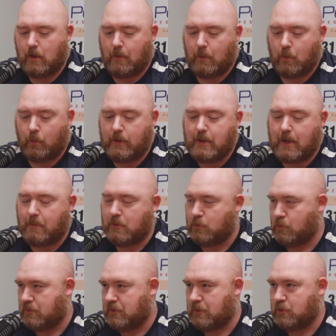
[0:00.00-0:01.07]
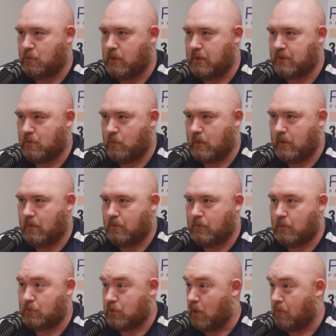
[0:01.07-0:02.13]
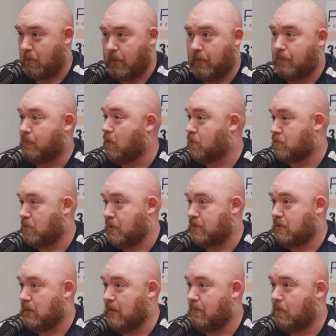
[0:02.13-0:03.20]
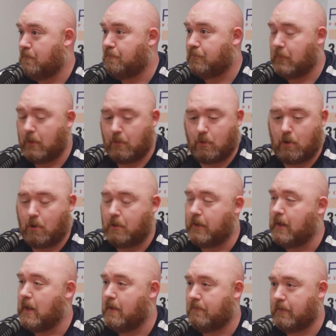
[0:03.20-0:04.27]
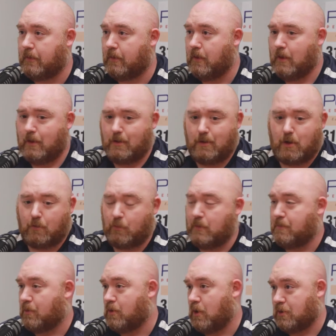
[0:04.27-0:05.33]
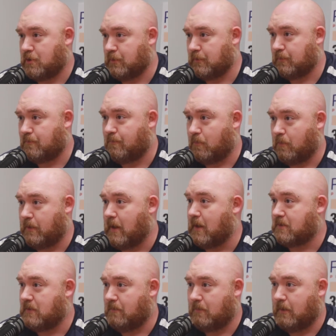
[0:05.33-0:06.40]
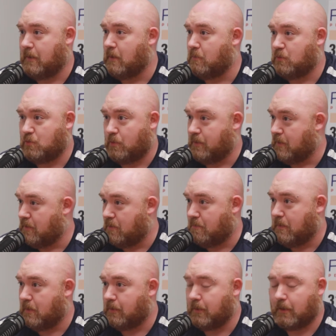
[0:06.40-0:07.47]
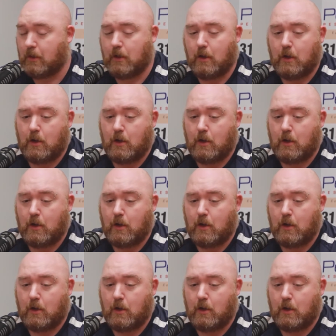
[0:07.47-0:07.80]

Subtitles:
I mean, we came into a situation where there was already a frustration level. They were already having repercussions for the activity that was within the building.